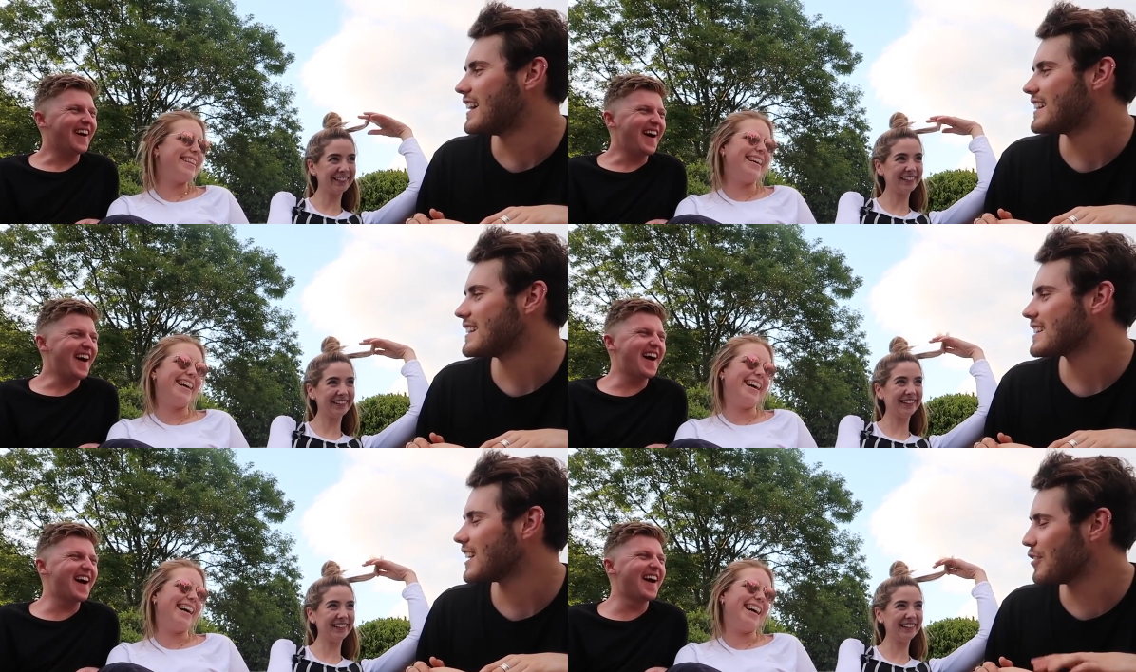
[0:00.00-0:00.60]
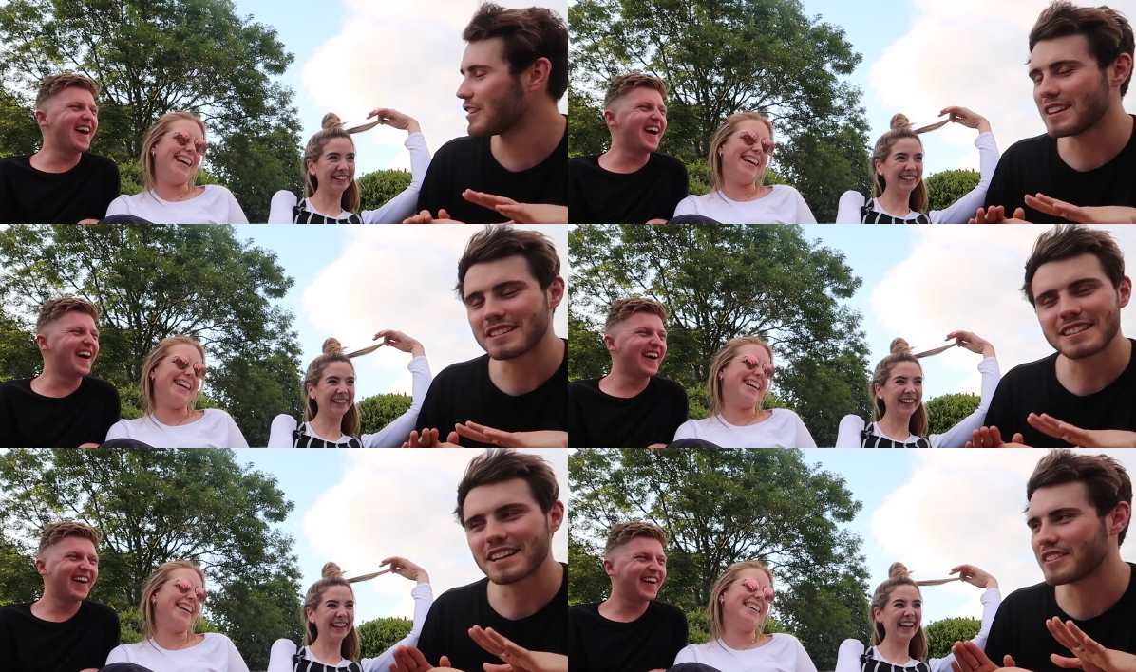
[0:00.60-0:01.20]
Speaker 1: no. I want it
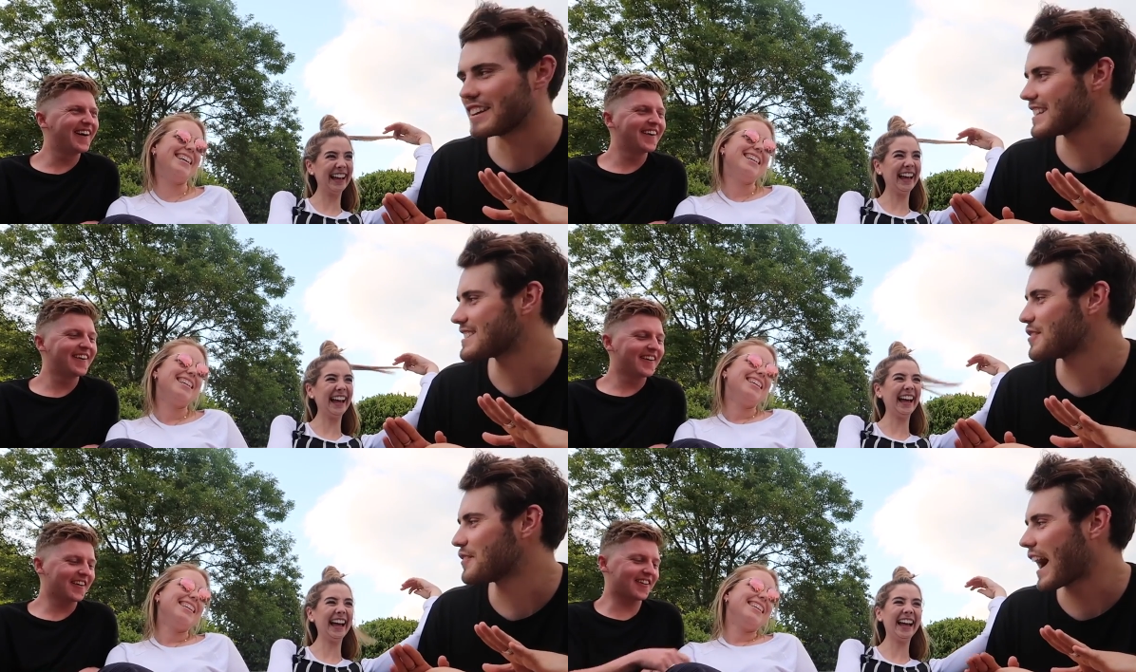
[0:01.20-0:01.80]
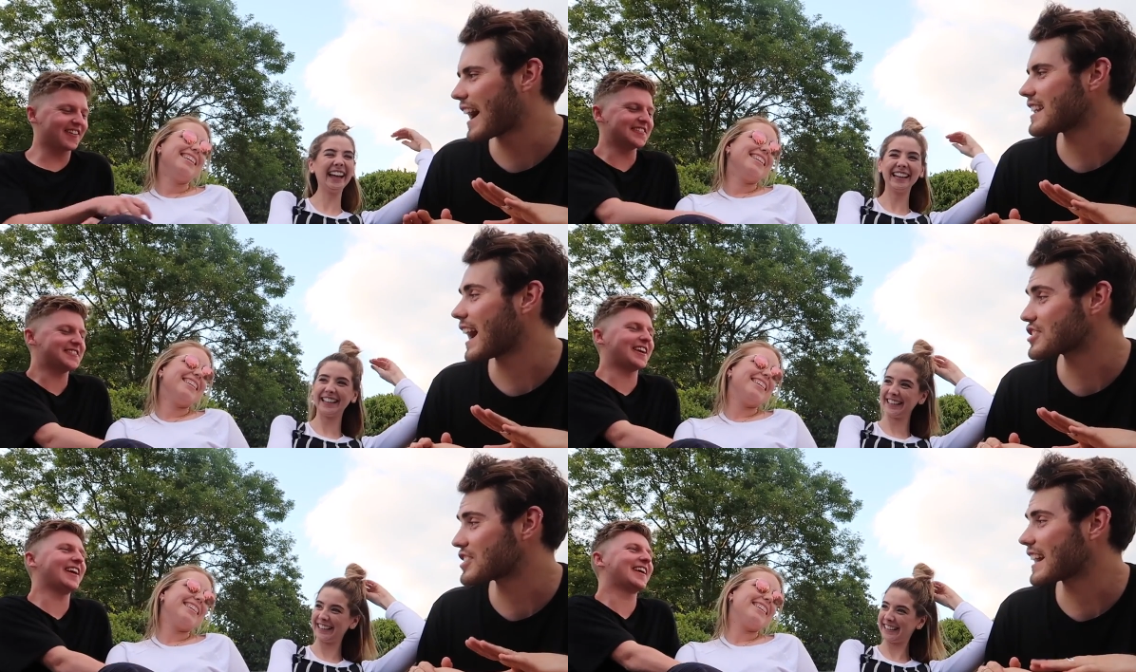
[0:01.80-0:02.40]
Speaker 2: serious with ad,
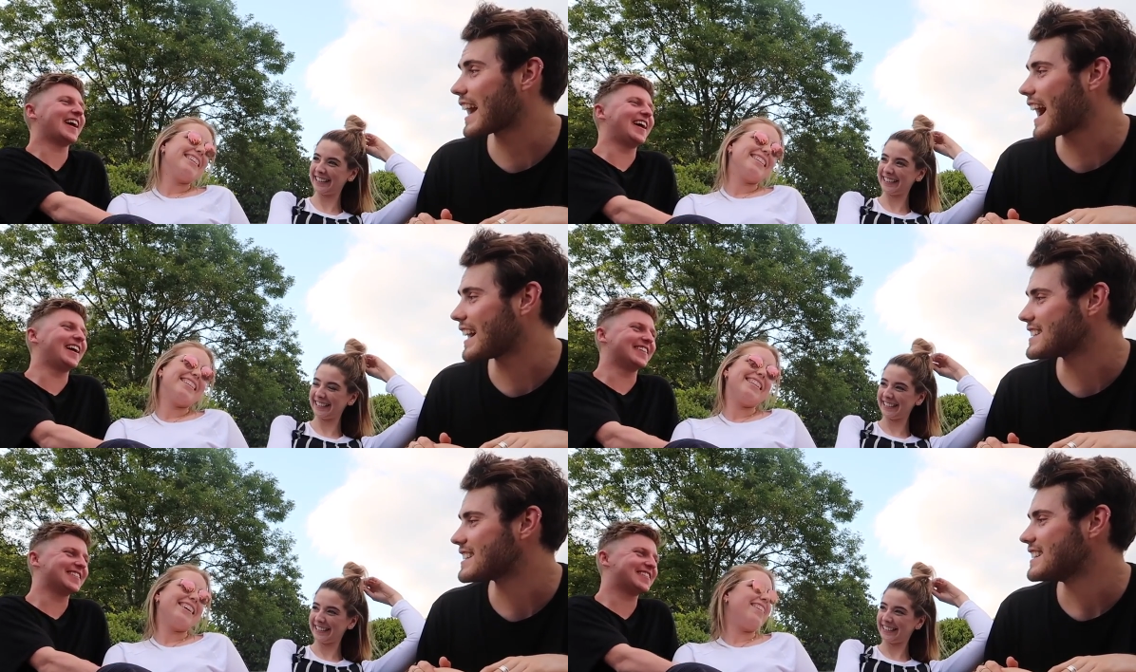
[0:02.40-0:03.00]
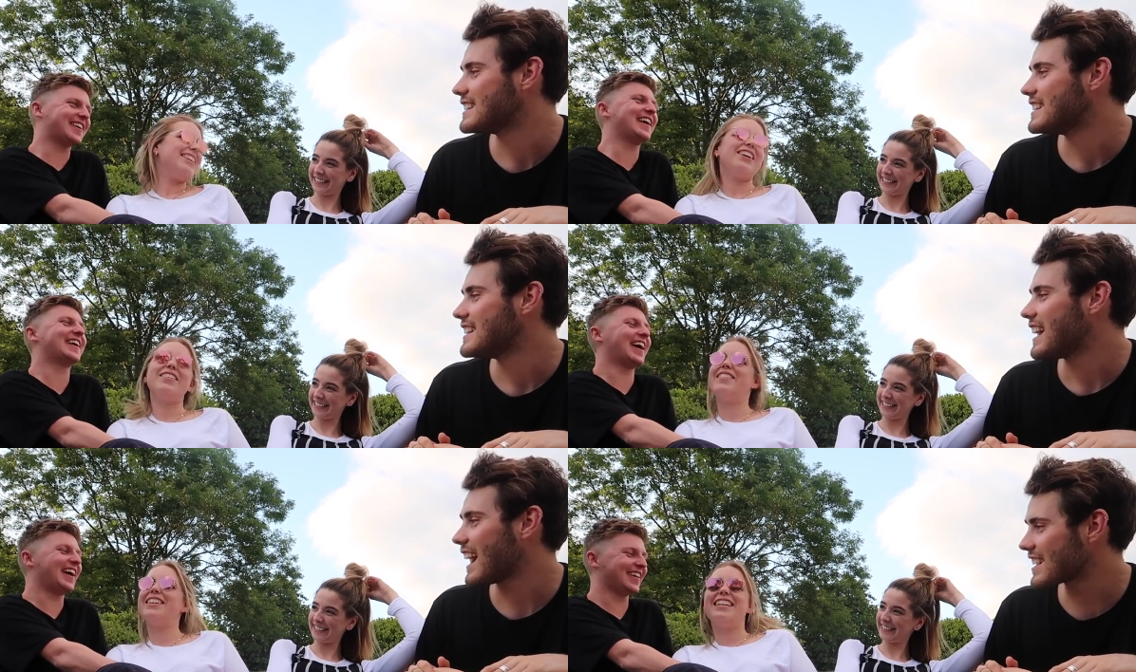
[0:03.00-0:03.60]
hashtag ad. No, I don't
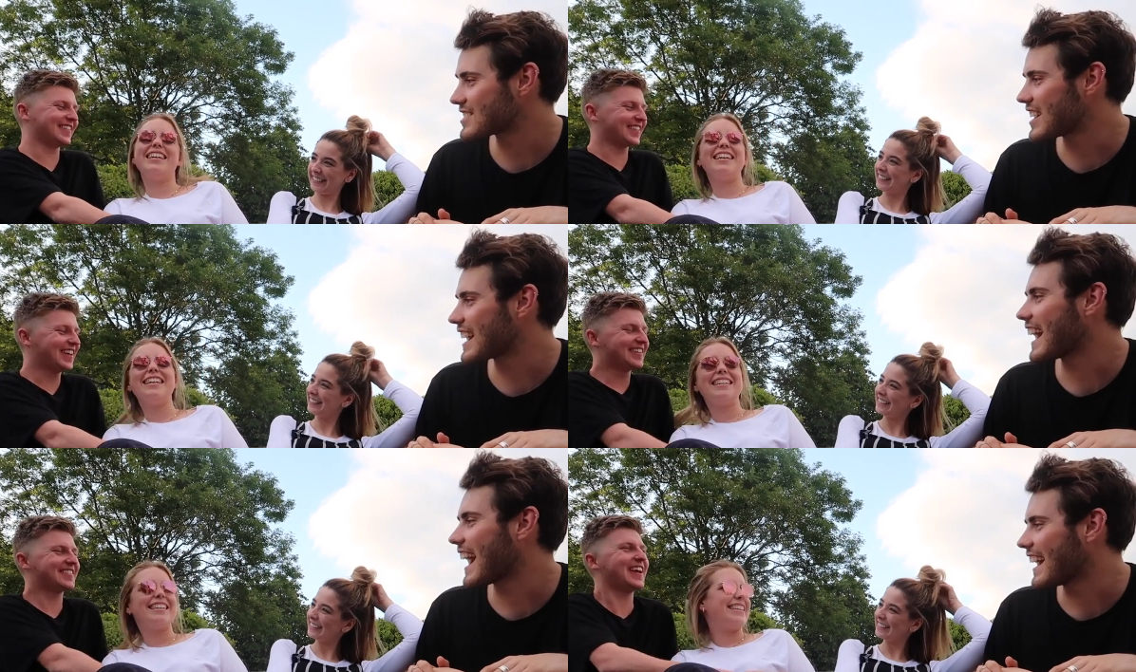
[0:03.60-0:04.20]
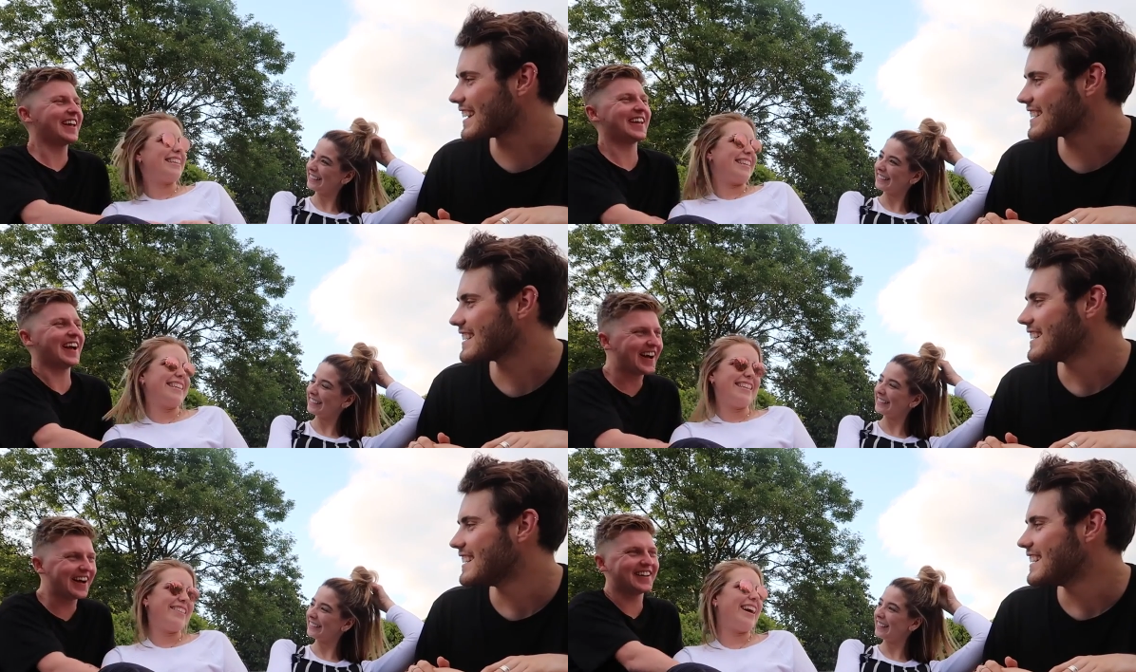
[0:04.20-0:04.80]
Want it. Hashtag ad. You'll
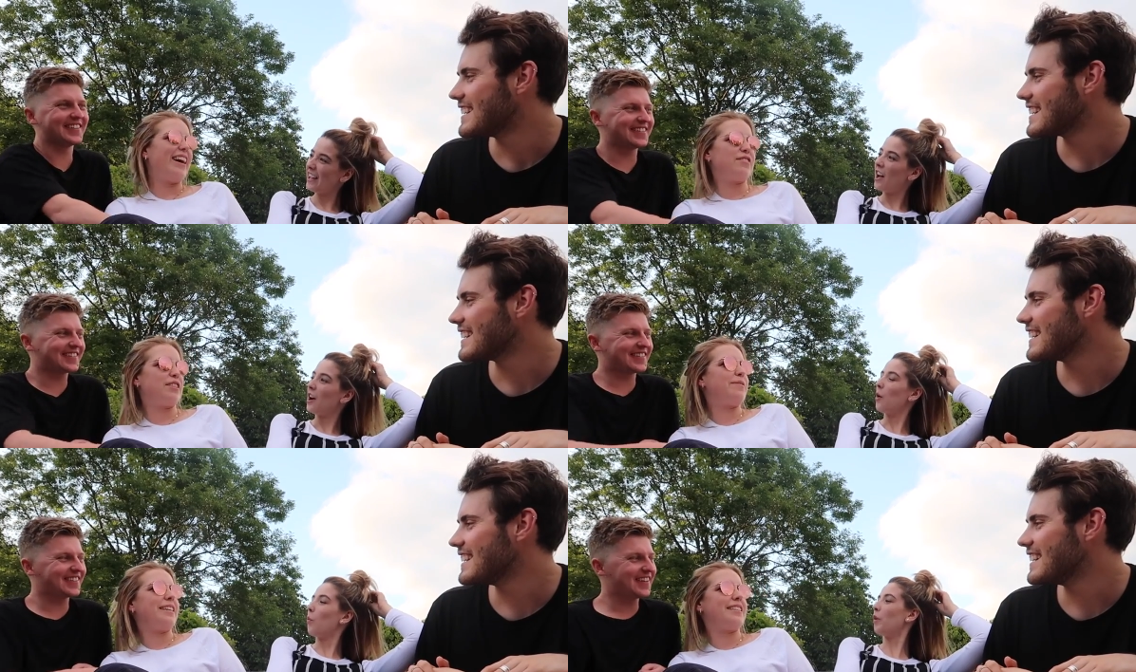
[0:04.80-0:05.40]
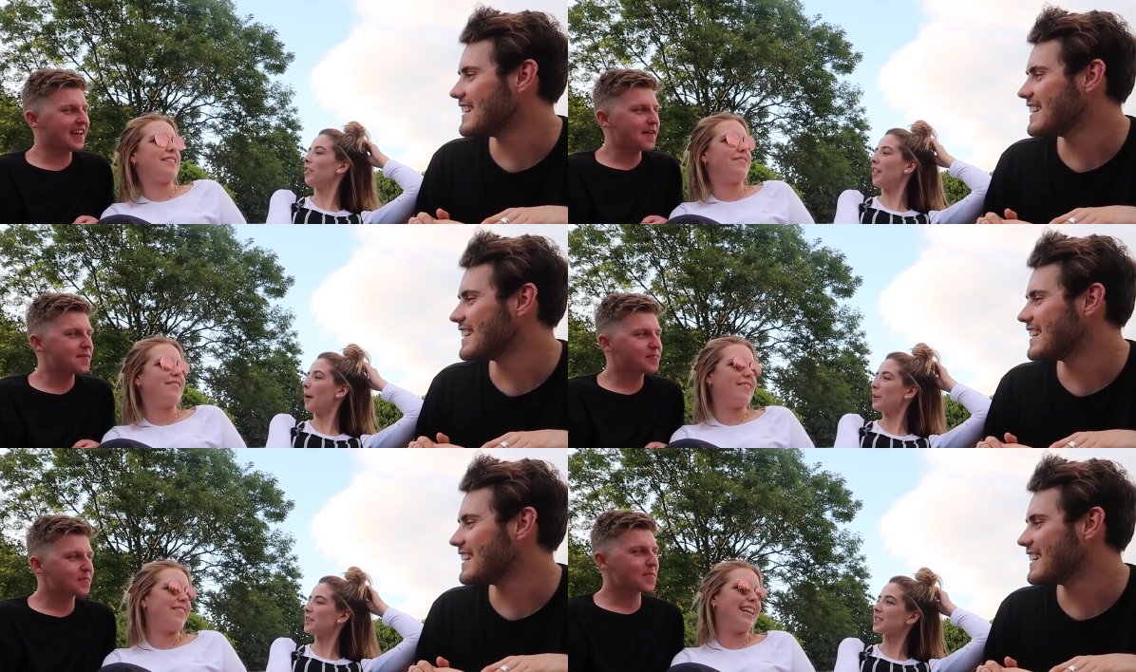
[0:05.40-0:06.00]
have to see Wouldn't
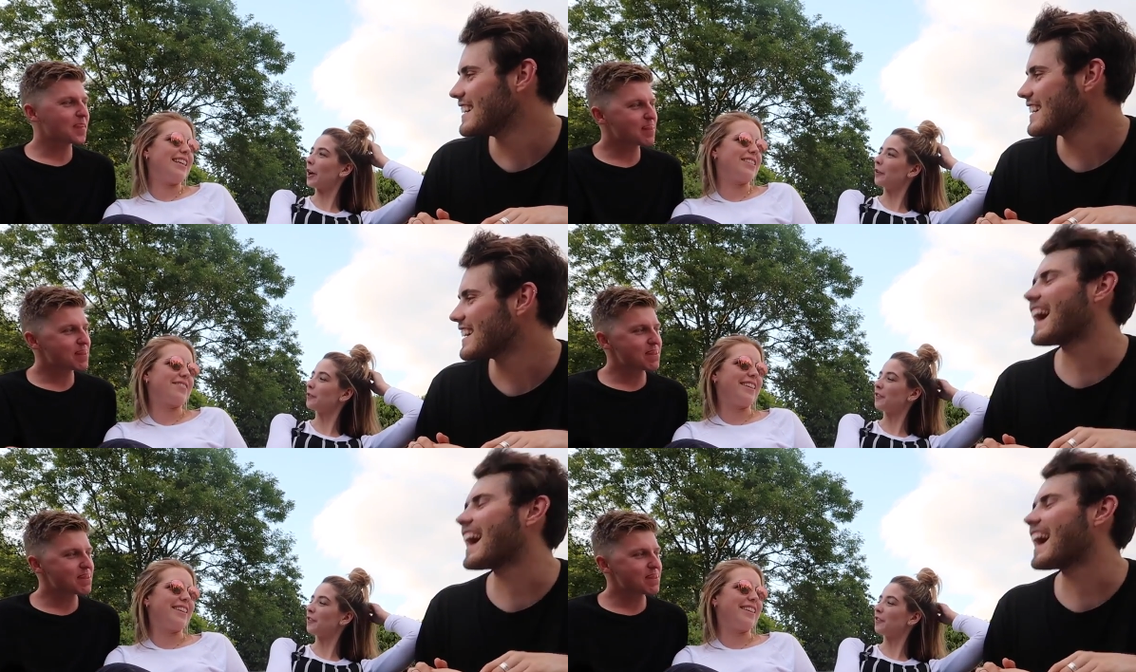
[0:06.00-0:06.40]
that be